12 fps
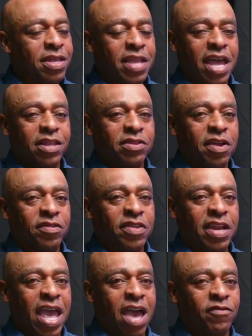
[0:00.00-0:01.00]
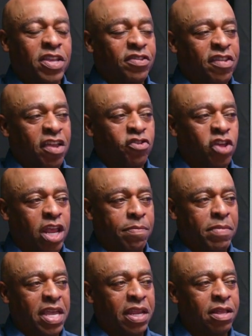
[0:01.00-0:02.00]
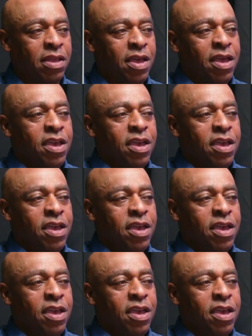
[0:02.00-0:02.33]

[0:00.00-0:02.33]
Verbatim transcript: that doesn't have intention and meaning,